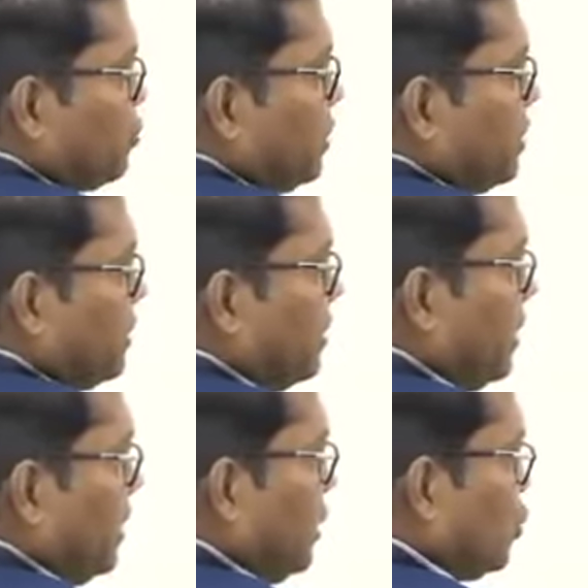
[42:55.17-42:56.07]
to here.
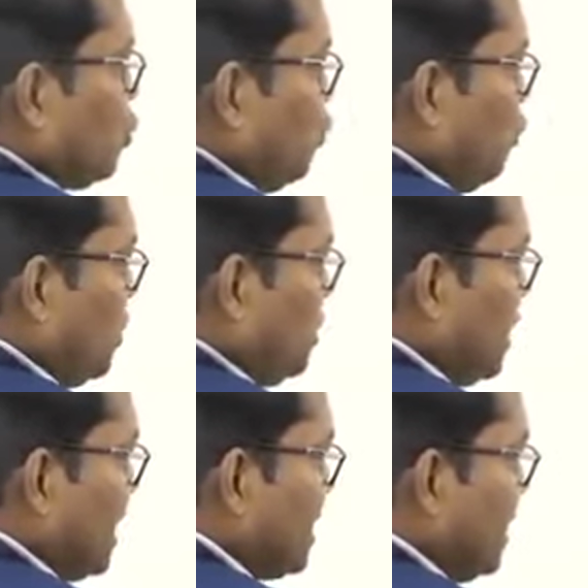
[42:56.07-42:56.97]
So what
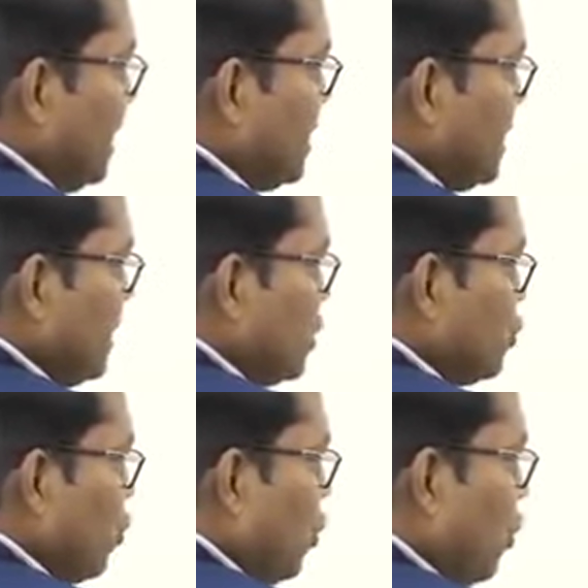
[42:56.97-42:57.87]
these things, these
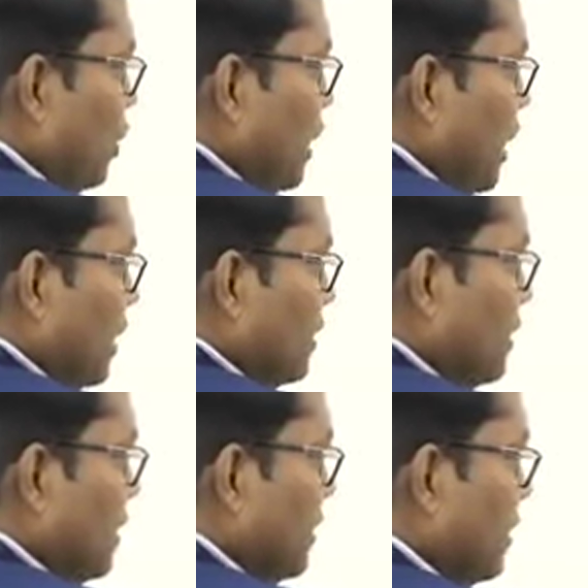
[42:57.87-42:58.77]
all are
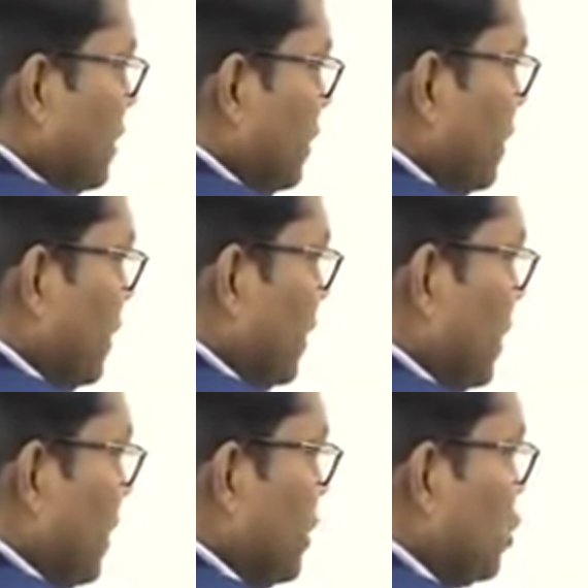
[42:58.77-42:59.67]
till here,
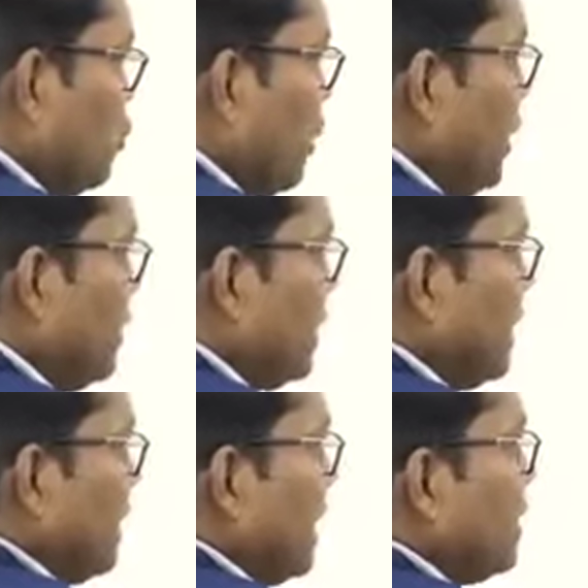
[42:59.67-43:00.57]
it is going the
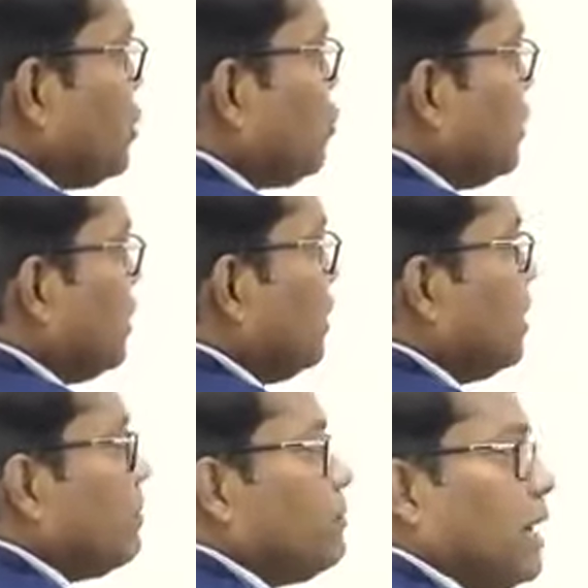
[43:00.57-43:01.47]
credit to the
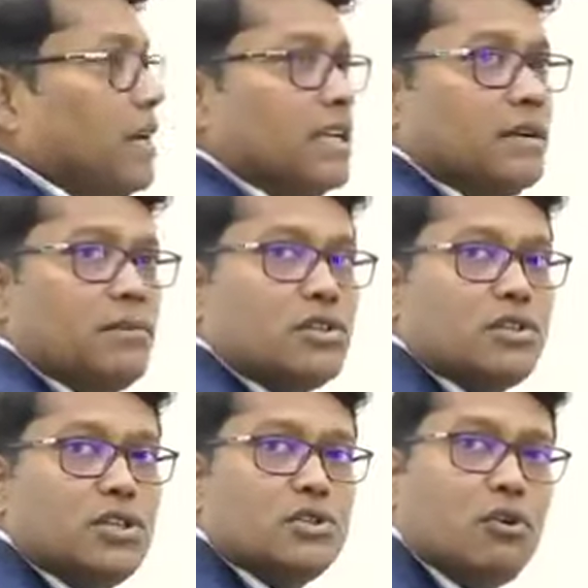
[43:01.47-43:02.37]
Planning Commission.
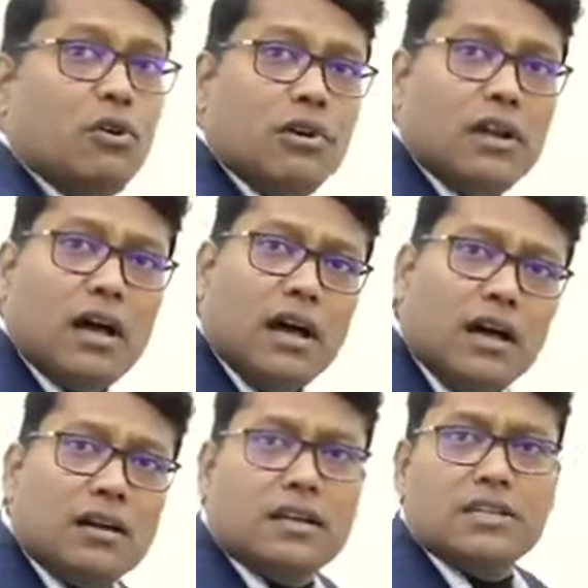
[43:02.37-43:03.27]
These all
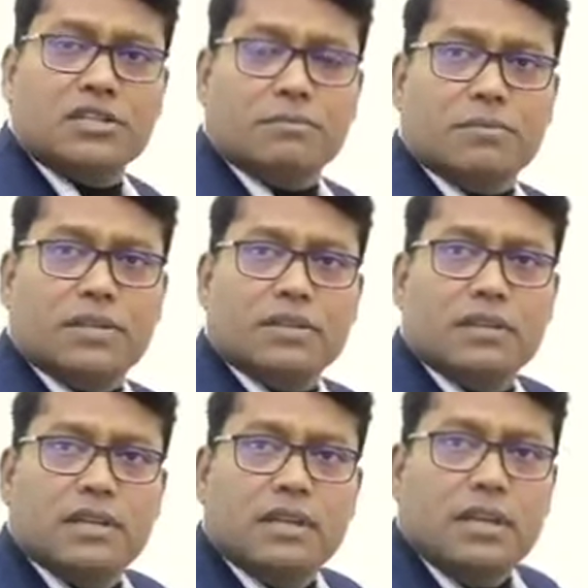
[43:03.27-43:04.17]
are achievements.
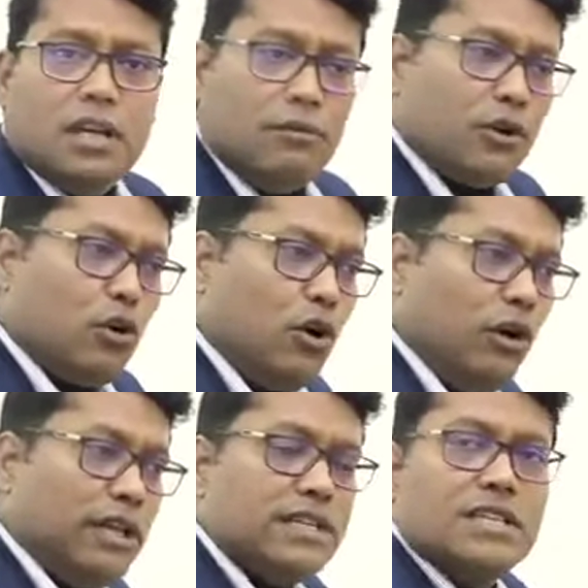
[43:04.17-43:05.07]
Our all
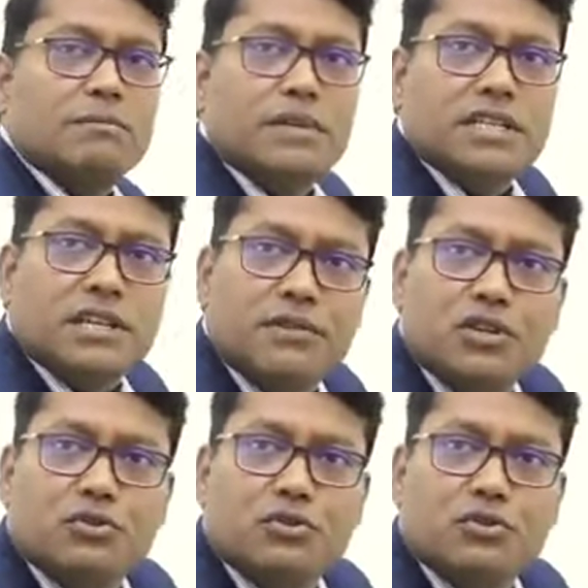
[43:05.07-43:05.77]
achievements even